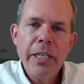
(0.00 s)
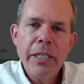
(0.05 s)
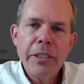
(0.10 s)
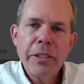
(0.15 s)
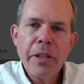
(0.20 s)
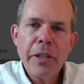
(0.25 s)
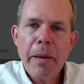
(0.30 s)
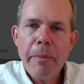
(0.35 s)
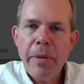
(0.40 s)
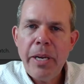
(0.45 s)

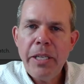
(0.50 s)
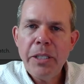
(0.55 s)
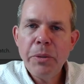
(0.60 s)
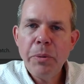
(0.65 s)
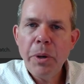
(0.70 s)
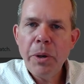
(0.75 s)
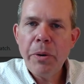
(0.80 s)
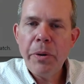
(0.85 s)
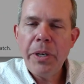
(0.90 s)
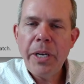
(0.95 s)
So that means
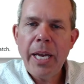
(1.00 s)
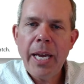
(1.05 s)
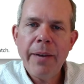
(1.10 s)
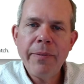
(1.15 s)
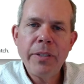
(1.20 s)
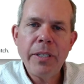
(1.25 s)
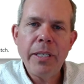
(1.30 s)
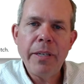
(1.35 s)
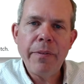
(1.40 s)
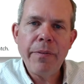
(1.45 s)
we're going to
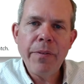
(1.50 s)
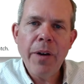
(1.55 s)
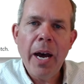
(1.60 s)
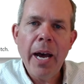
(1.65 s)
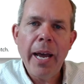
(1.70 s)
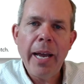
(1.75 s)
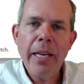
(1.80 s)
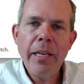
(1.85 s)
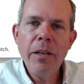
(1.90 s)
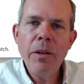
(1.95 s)
have to
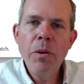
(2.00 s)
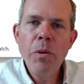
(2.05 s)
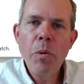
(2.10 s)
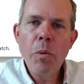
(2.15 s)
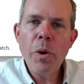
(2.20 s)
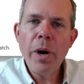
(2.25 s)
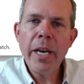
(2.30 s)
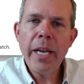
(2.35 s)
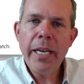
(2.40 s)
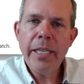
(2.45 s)
define
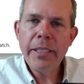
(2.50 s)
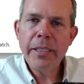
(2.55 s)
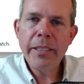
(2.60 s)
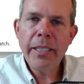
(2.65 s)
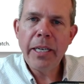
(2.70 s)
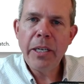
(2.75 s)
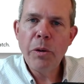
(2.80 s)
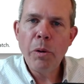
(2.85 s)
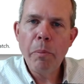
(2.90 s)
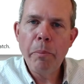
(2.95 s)
what a
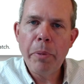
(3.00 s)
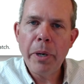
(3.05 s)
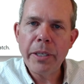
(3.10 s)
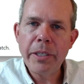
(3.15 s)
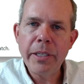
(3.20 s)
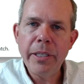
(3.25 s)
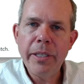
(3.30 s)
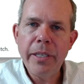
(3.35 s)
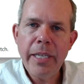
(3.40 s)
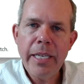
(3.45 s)
single
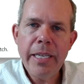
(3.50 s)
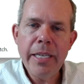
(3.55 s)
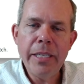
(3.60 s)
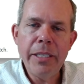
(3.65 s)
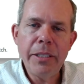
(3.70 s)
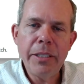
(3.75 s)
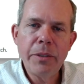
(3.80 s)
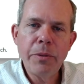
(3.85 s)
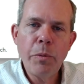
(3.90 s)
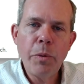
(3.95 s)
button
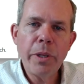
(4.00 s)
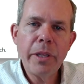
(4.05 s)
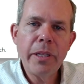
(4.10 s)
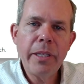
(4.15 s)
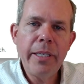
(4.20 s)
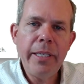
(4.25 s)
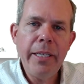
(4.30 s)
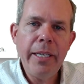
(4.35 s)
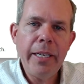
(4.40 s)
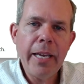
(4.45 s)
is,
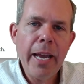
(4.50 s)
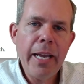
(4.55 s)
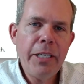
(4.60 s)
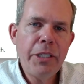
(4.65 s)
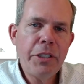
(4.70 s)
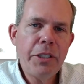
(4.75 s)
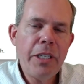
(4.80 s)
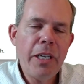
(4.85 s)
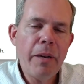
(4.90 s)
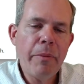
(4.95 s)
what the
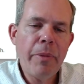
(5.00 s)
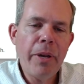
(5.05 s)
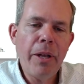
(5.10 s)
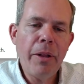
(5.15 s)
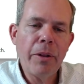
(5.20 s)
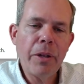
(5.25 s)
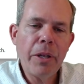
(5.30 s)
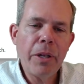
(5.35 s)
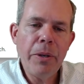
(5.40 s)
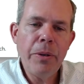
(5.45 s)

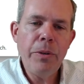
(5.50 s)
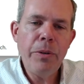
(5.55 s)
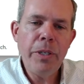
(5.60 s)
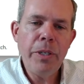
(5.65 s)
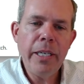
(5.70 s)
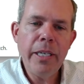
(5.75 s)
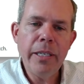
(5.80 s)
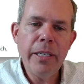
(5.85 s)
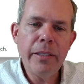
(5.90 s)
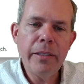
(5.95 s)
HTML code
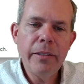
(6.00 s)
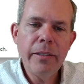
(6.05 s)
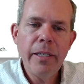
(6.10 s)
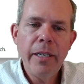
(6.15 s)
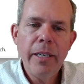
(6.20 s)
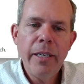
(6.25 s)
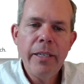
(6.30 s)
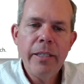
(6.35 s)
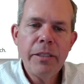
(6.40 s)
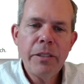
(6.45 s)
is.
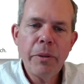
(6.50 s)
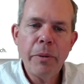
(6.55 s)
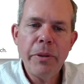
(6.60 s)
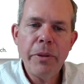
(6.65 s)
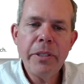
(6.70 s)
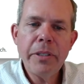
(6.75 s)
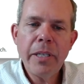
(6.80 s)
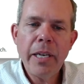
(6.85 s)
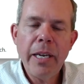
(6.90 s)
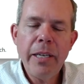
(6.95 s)
So in
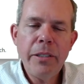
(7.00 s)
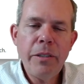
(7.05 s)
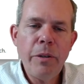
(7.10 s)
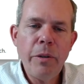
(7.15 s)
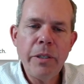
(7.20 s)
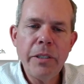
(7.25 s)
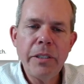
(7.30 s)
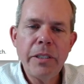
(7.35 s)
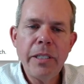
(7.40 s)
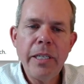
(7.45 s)
this case, you
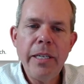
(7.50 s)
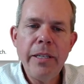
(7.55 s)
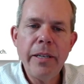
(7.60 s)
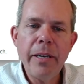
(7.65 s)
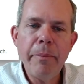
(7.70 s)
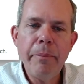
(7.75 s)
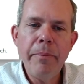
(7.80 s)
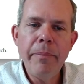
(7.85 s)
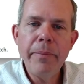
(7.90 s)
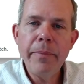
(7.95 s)
can see that
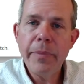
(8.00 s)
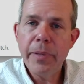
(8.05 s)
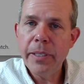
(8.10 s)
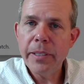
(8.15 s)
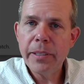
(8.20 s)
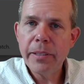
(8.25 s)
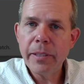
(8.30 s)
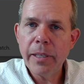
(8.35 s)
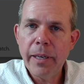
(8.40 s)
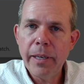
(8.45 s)
a
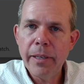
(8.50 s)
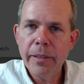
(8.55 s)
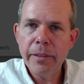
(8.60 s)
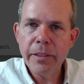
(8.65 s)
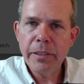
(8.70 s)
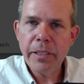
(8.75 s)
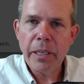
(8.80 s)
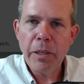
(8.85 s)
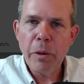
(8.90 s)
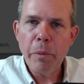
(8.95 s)
this uh,
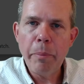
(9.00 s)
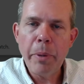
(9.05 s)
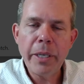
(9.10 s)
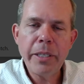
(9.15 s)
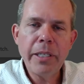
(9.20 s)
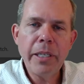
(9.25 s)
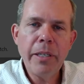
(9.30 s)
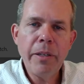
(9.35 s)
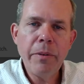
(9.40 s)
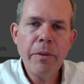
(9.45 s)
single
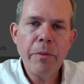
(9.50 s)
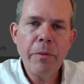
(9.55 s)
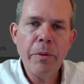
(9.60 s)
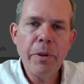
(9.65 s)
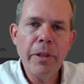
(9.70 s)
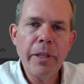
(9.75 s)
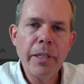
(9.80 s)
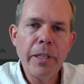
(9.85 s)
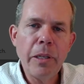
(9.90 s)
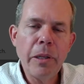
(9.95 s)
button
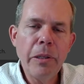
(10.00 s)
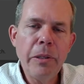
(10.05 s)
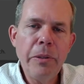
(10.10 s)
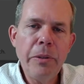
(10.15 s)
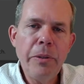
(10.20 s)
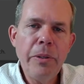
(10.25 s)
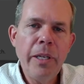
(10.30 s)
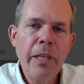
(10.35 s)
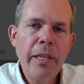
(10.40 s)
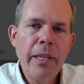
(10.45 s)
will
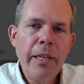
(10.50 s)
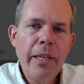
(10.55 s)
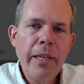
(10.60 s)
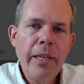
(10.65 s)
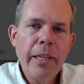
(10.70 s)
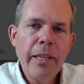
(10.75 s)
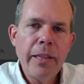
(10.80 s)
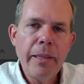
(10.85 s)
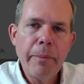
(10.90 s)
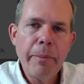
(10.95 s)
include
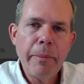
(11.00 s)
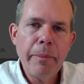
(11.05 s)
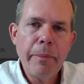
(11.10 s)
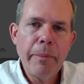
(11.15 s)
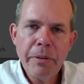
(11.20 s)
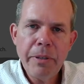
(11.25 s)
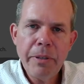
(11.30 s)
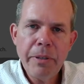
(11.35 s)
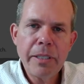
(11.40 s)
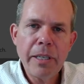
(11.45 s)
the
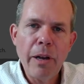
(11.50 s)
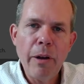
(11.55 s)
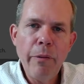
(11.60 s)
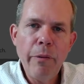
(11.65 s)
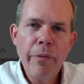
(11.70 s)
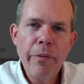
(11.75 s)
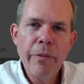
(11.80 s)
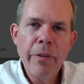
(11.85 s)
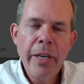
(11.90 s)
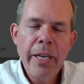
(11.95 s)
picture
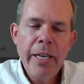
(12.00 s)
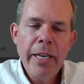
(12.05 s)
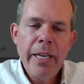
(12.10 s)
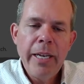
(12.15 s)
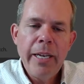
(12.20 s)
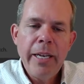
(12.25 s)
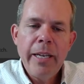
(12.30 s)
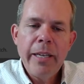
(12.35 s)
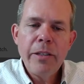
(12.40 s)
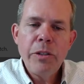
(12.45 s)
itself,
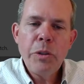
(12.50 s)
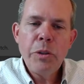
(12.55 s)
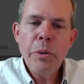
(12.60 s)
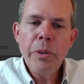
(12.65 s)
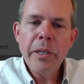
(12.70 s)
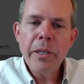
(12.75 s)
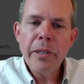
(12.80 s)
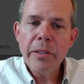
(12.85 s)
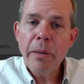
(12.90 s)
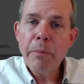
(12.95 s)
two
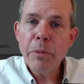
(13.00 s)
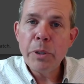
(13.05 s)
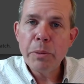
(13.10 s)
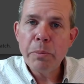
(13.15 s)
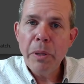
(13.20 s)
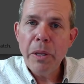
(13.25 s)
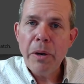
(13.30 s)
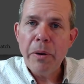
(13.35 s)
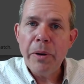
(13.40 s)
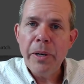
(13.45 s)
little numbers
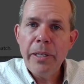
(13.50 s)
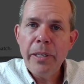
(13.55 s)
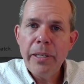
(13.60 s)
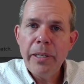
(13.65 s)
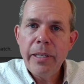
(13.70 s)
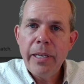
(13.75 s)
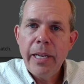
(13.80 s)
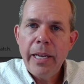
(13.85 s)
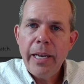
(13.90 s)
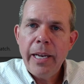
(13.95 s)
below it,
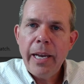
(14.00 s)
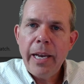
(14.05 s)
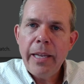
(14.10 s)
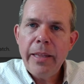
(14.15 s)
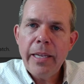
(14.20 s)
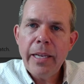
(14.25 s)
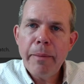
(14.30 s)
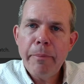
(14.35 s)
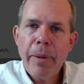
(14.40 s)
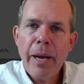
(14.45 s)

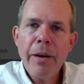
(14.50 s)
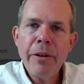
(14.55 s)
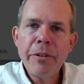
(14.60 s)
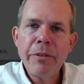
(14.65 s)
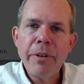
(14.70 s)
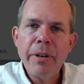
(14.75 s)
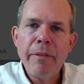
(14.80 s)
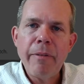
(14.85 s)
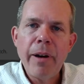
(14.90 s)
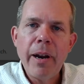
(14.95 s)
and then a
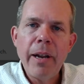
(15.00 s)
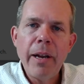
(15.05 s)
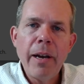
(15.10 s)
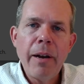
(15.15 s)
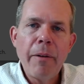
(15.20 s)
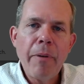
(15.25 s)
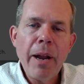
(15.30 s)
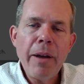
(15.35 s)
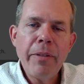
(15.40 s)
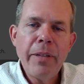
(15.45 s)
boundary
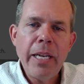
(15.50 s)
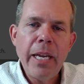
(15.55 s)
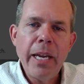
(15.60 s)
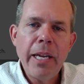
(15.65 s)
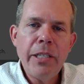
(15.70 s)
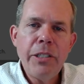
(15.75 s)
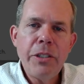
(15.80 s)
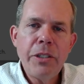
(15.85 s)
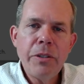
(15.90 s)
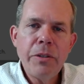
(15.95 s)
around the
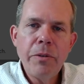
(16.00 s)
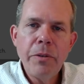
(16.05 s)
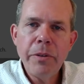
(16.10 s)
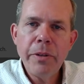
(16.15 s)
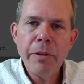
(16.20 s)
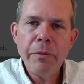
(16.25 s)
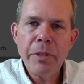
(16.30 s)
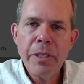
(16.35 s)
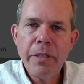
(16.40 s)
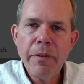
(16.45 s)
edge
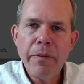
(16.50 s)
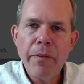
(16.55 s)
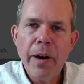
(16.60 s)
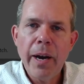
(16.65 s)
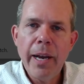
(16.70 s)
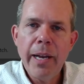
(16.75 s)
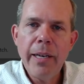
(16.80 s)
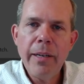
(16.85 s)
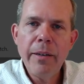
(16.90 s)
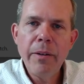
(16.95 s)
that would
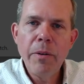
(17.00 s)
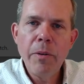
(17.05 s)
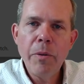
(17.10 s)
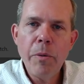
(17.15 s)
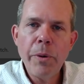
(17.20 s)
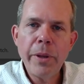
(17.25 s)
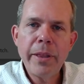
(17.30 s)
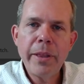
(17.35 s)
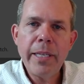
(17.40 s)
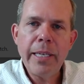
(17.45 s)
define
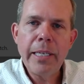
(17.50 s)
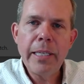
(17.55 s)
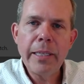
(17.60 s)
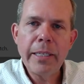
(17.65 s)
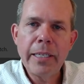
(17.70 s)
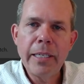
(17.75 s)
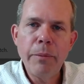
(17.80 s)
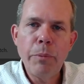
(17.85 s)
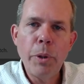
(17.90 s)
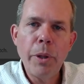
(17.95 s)
what the
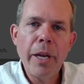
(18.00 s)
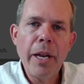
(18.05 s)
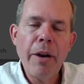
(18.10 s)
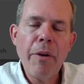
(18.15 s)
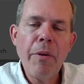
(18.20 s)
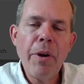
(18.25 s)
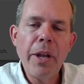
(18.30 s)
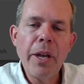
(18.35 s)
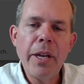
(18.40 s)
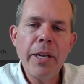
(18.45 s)
clickable
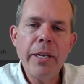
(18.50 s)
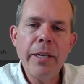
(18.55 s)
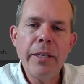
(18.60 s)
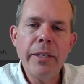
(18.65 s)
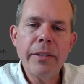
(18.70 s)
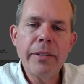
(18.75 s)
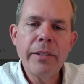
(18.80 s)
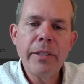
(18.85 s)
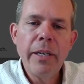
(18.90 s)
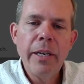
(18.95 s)
area
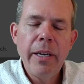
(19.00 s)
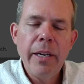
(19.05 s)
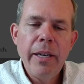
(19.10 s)
is.